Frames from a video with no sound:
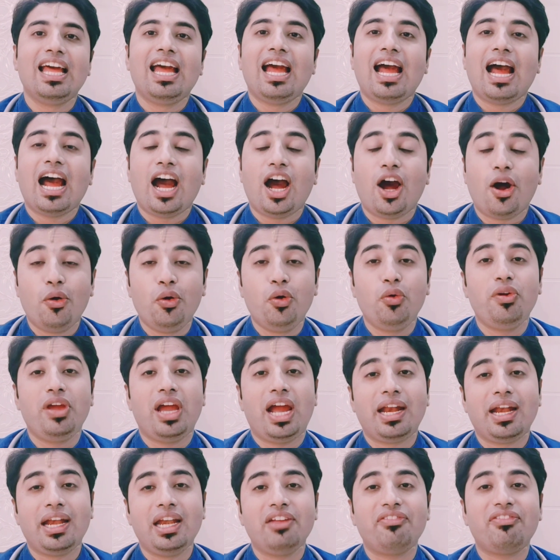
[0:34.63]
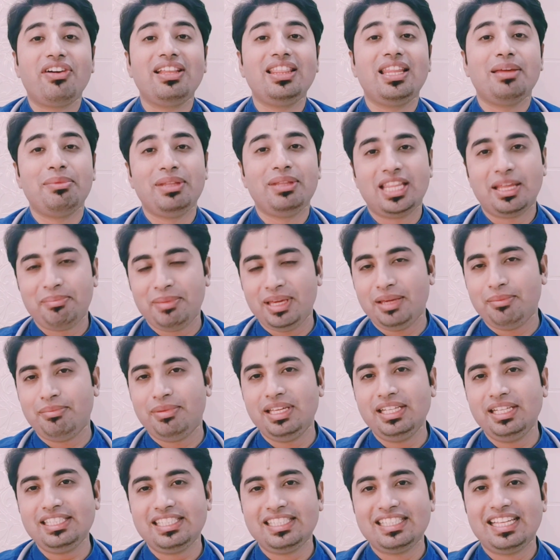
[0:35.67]
how do we identify them in the
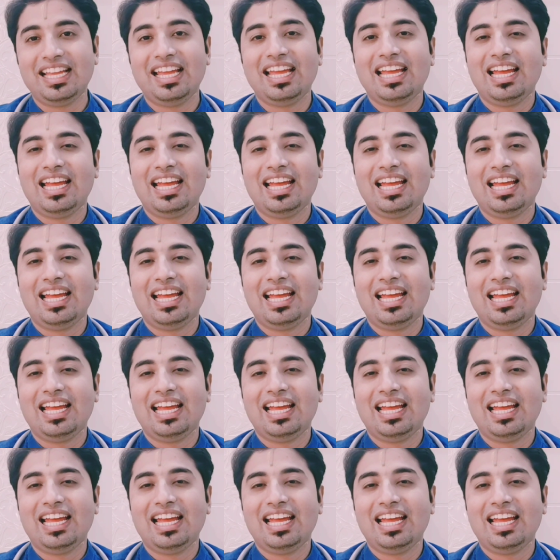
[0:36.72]
babies,